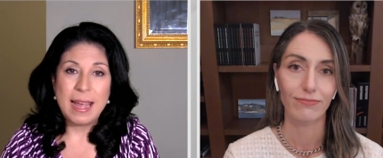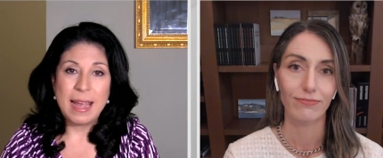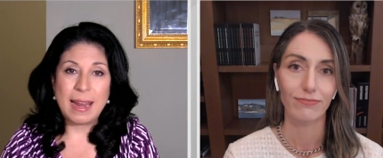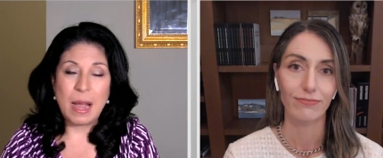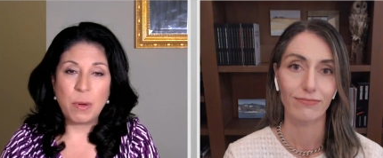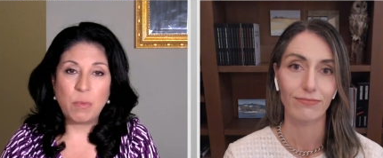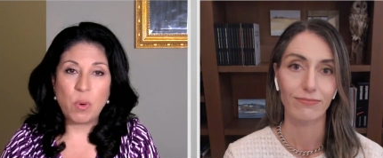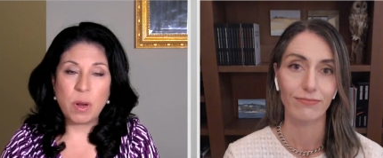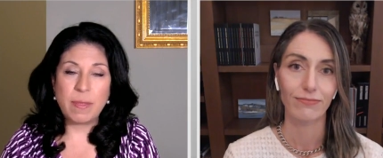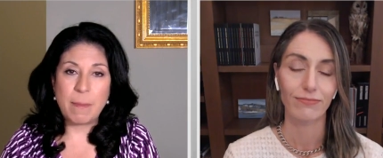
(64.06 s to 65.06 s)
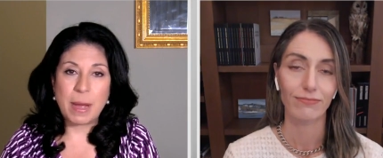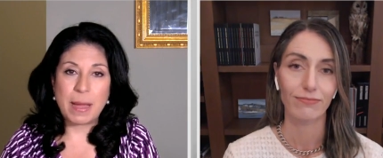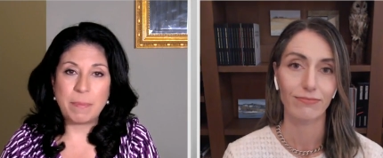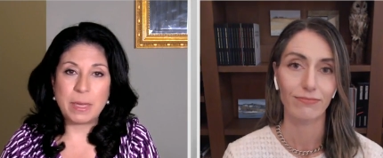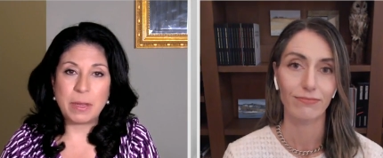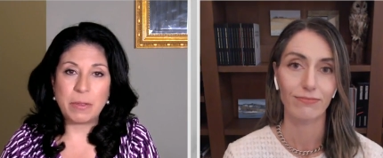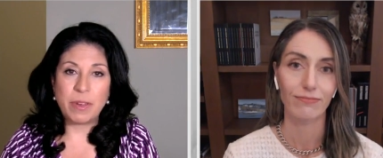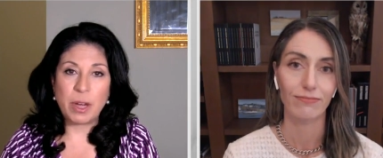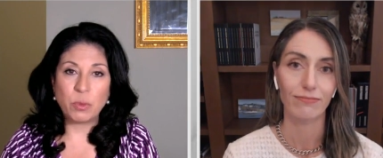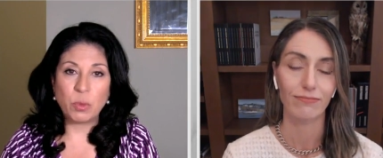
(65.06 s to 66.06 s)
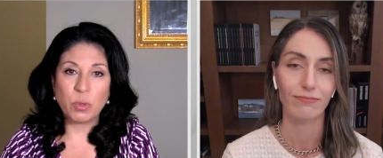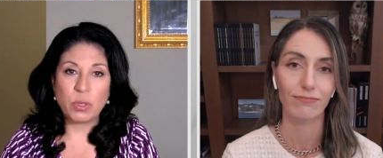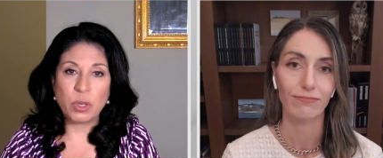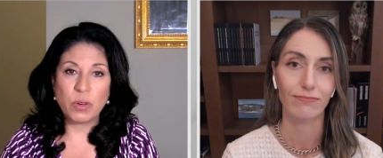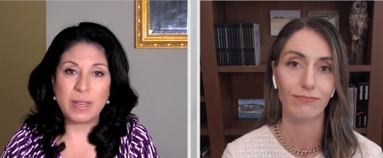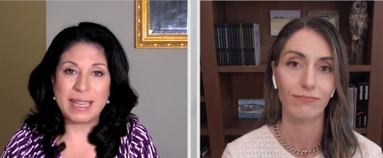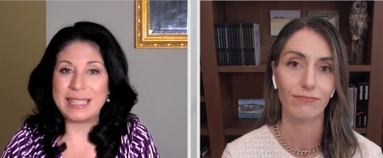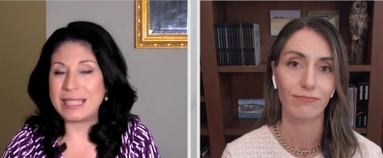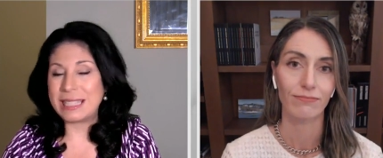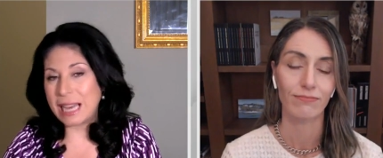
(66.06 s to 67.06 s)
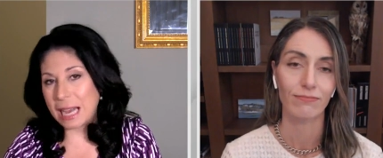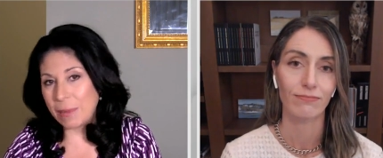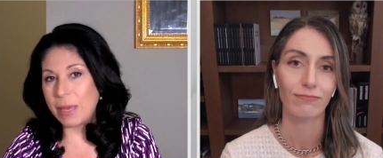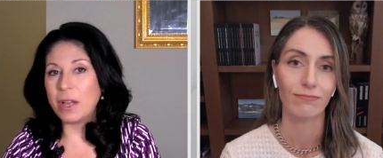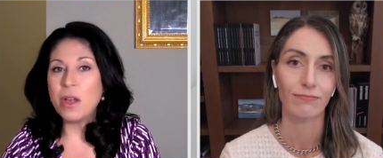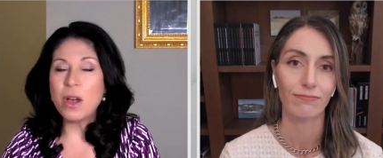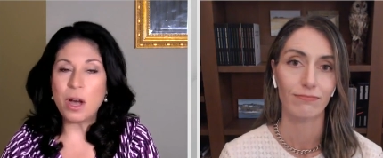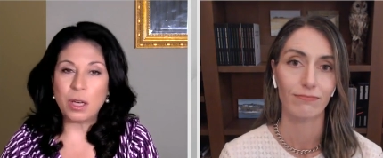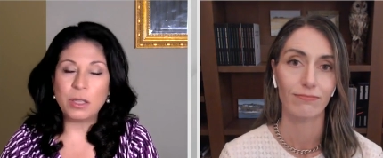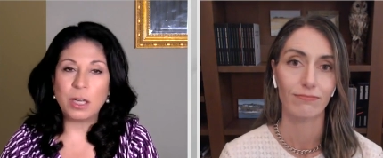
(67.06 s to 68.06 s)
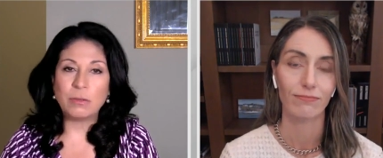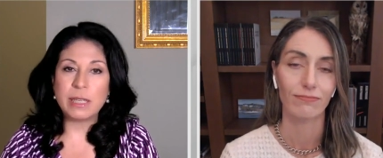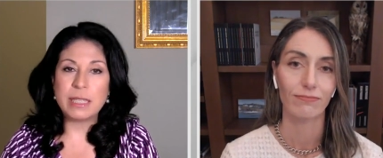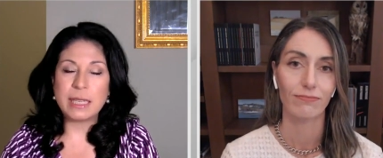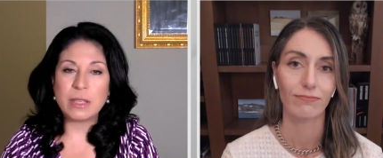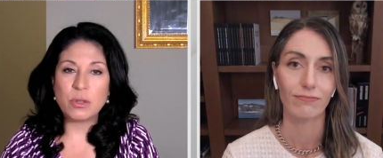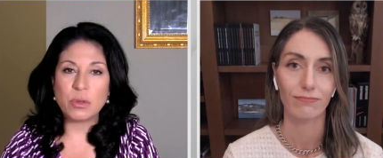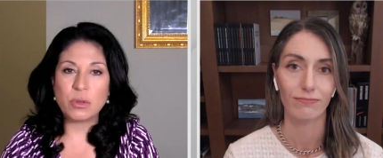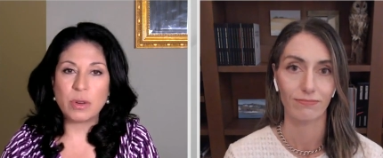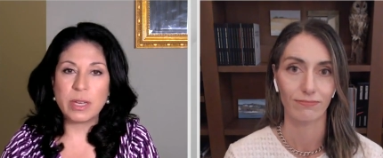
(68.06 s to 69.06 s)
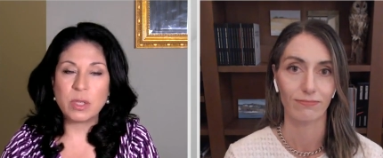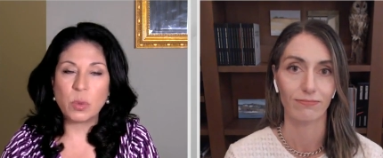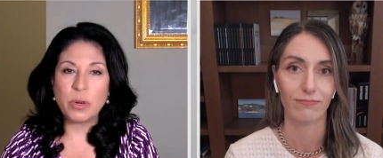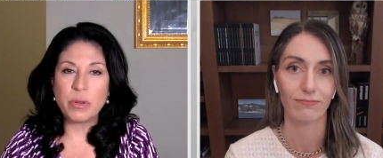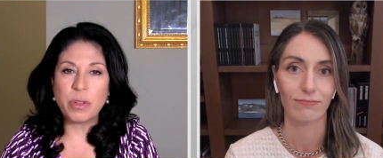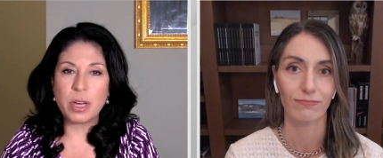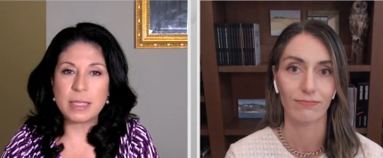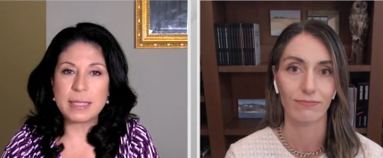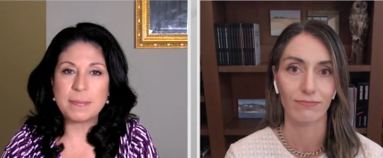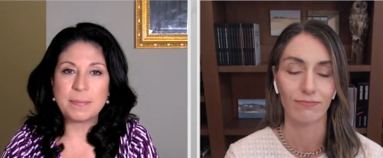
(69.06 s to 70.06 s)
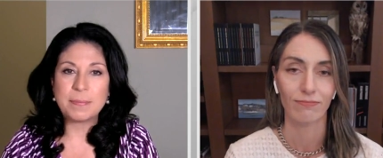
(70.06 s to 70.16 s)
Speaker 1: and how important that might be to the Federal Reserve and its timing on, on raising interest rates. What are your thoughts?